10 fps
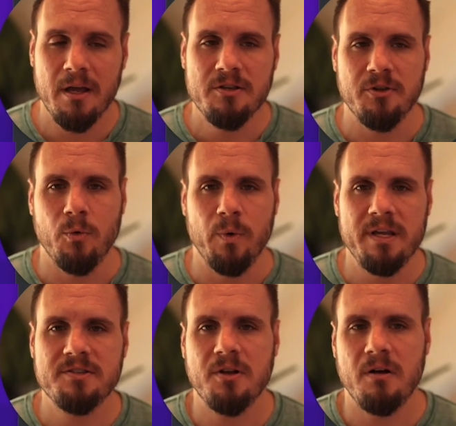So
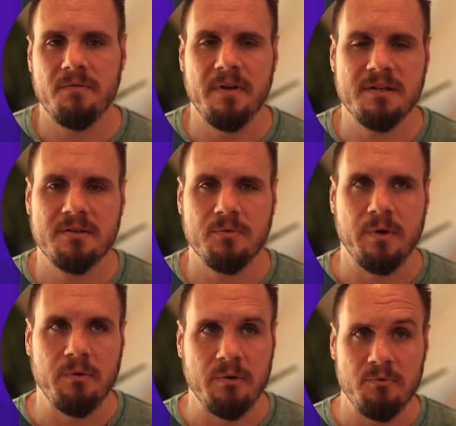we solved this.
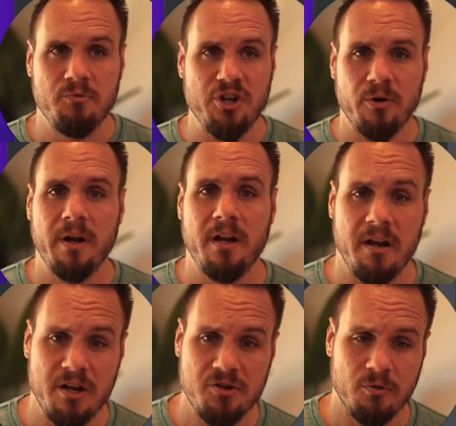We generated
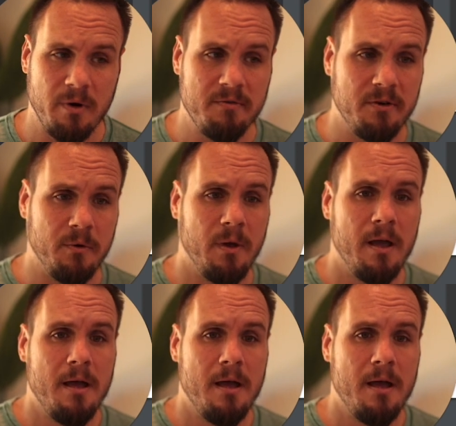additional revenue